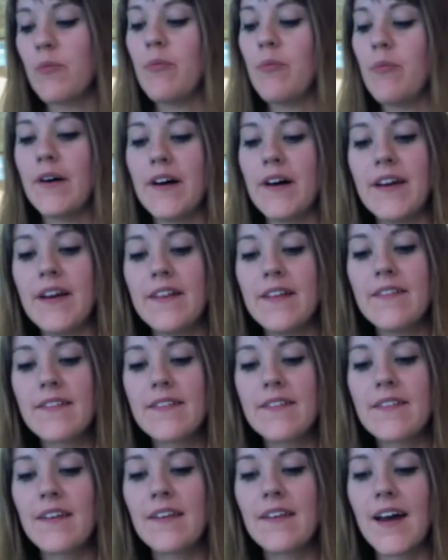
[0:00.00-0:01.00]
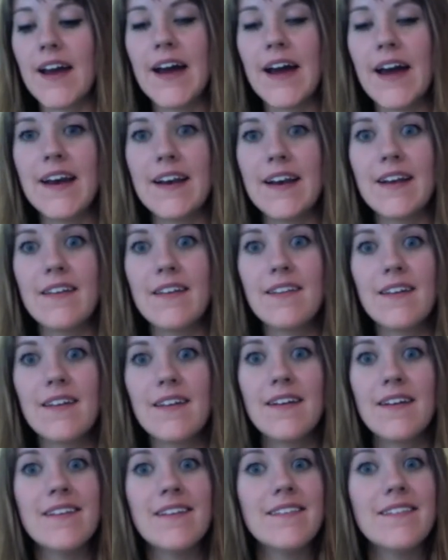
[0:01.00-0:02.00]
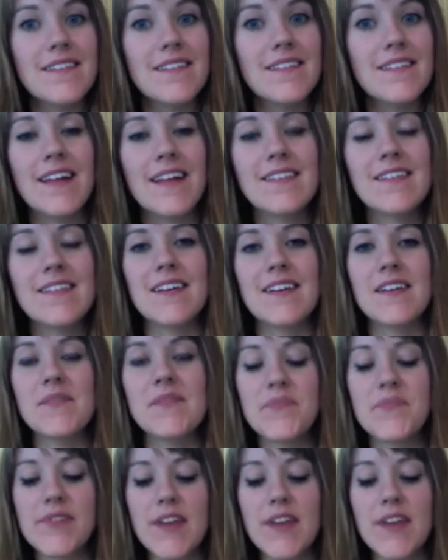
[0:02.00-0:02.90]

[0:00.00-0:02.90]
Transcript: but I got it in there, so that's good.